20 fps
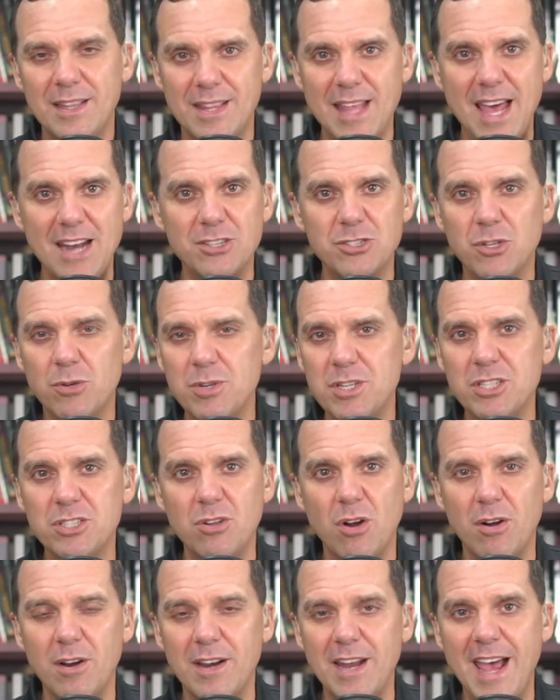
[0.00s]
That has already
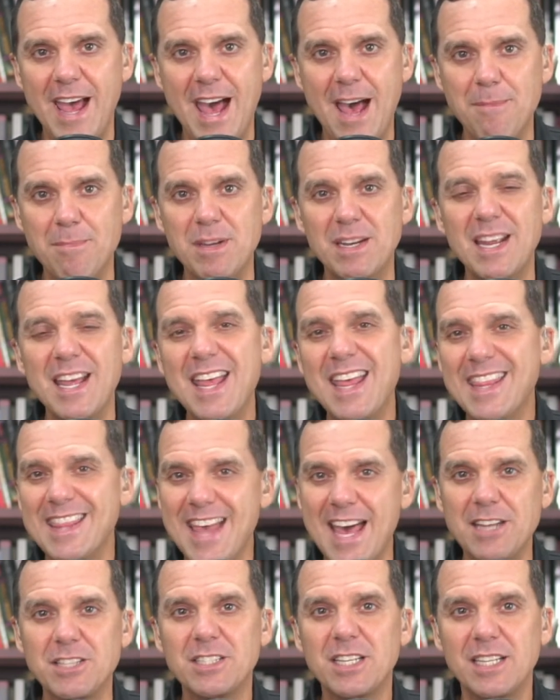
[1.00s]
started to happen.
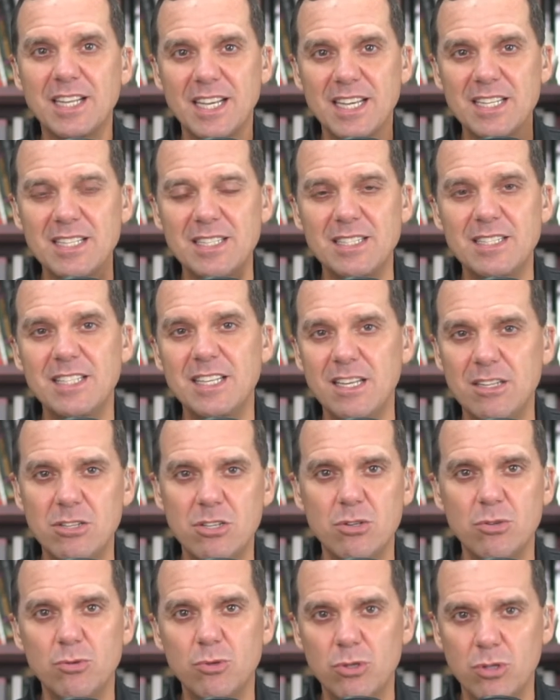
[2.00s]
That is going to
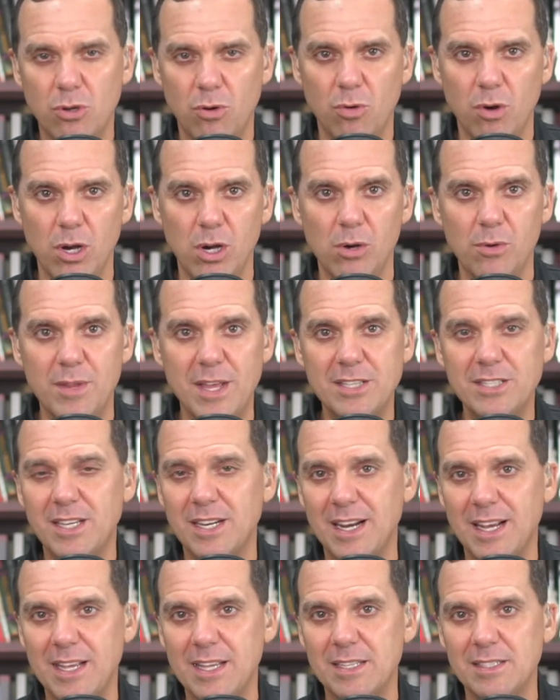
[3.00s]
continue to grow. That's
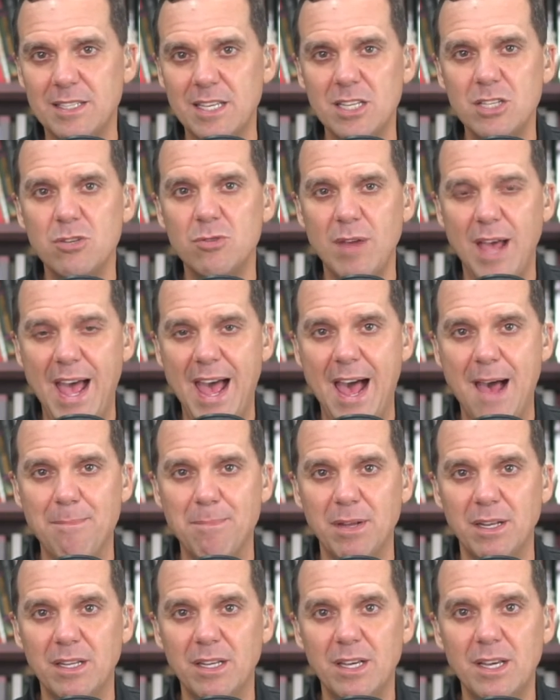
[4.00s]
going to continue to
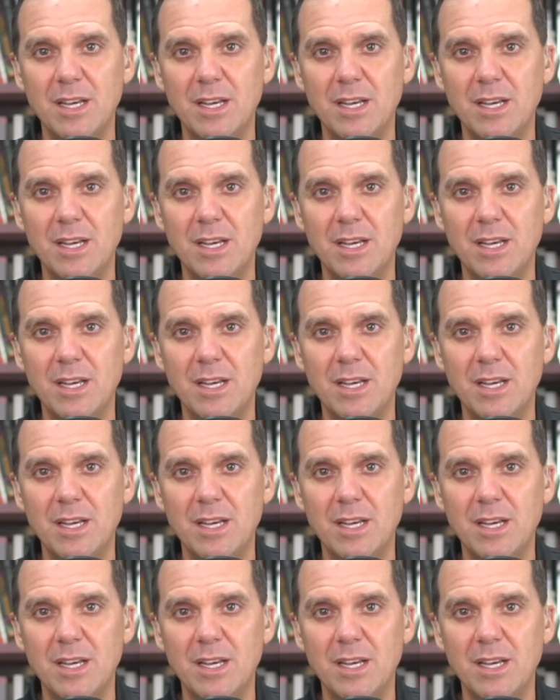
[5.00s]
happen.